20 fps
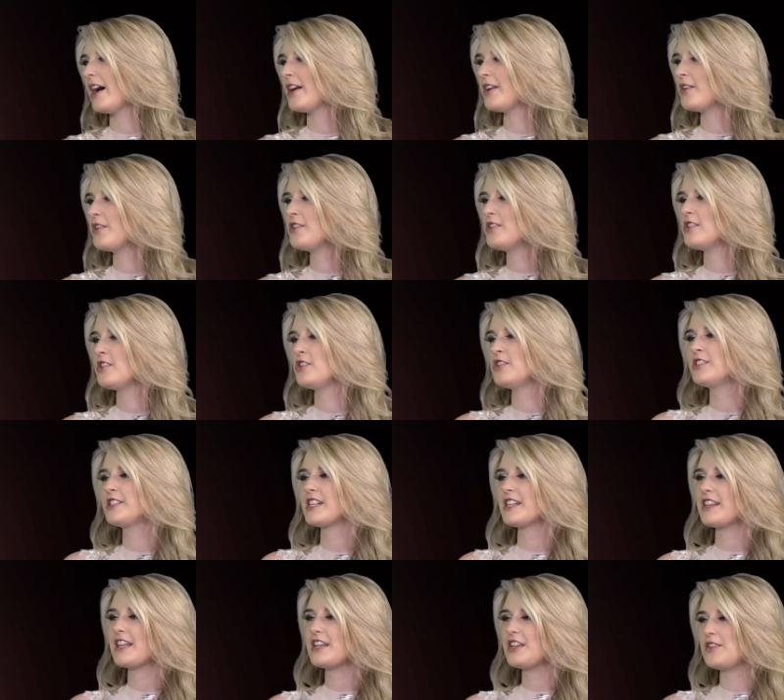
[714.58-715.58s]
I know you
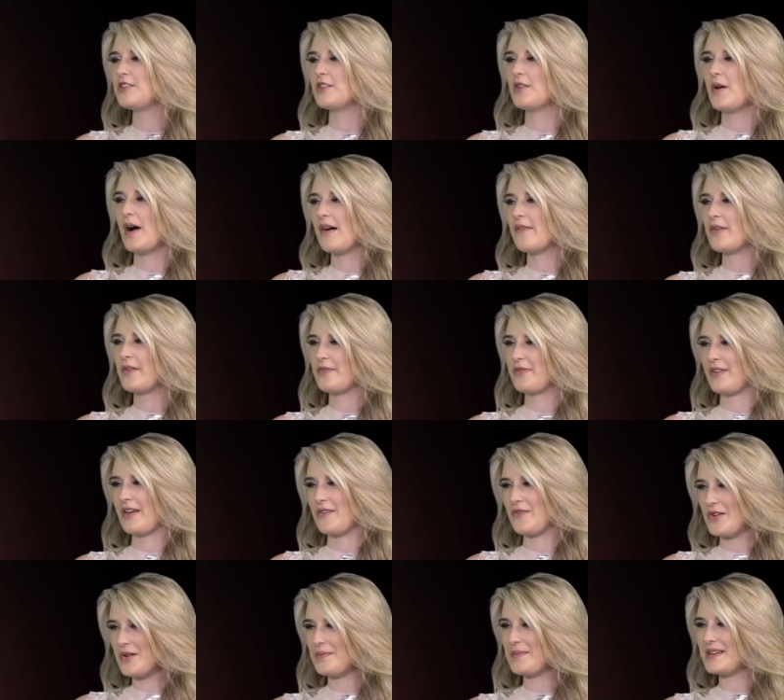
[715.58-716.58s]
said that you don't have a
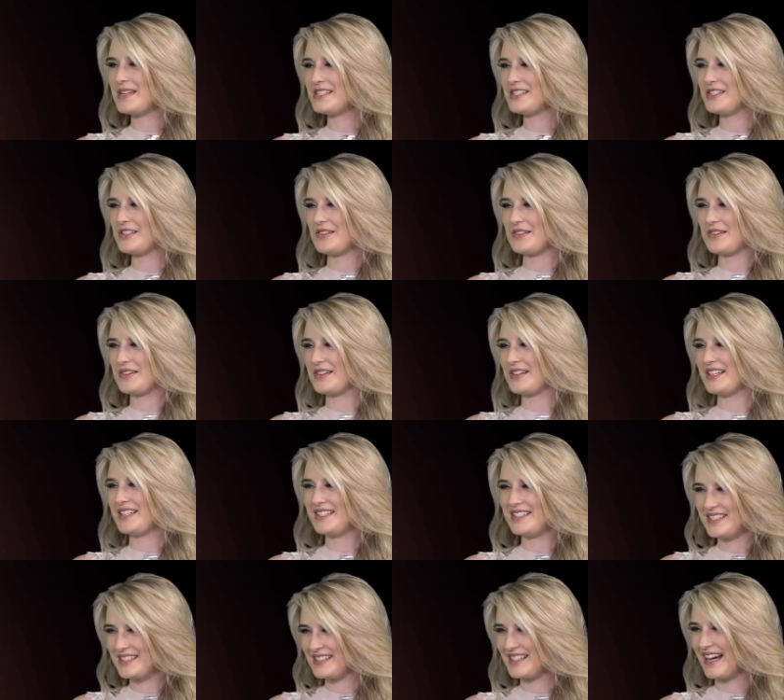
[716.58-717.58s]
favorite piece. You
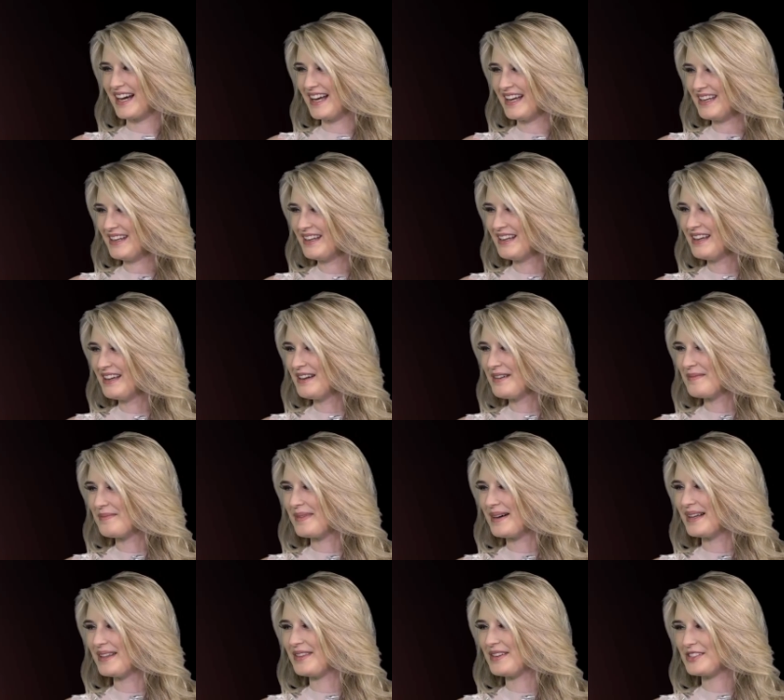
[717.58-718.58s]
couldn't decide,
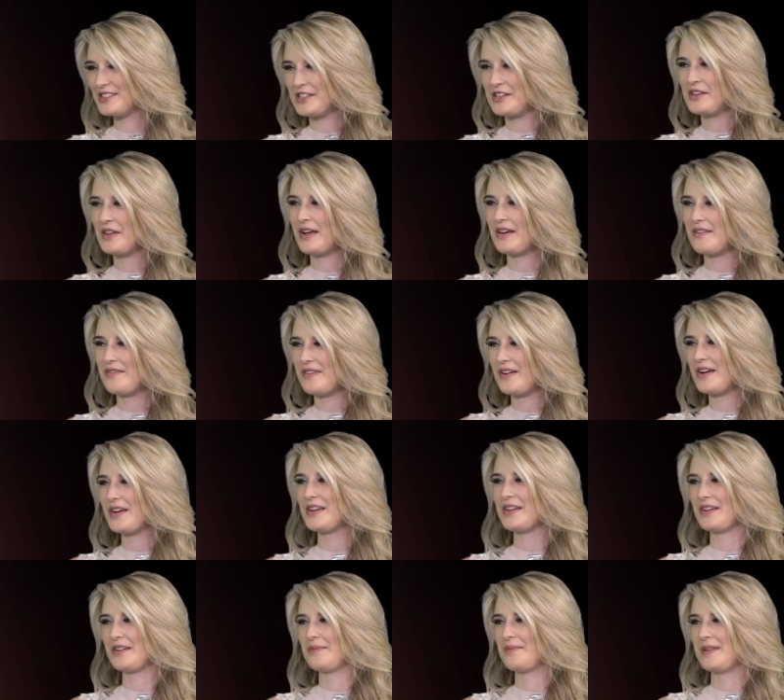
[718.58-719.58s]
but there's a lot of
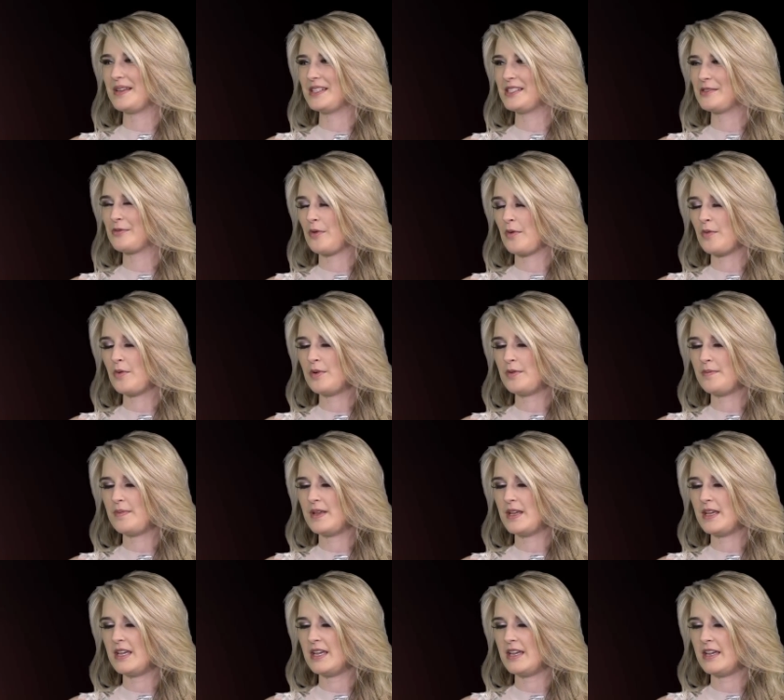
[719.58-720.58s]
very good pieces. What would
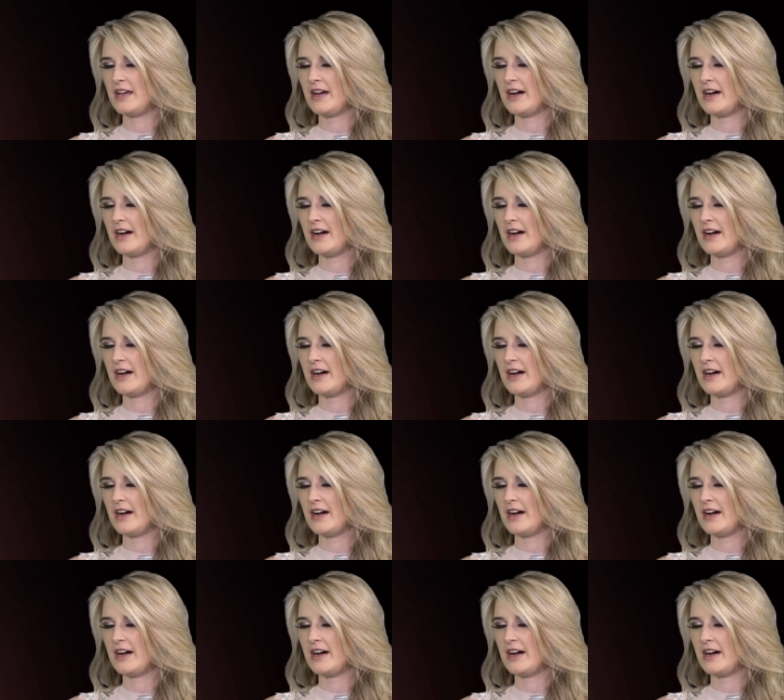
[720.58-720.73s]
be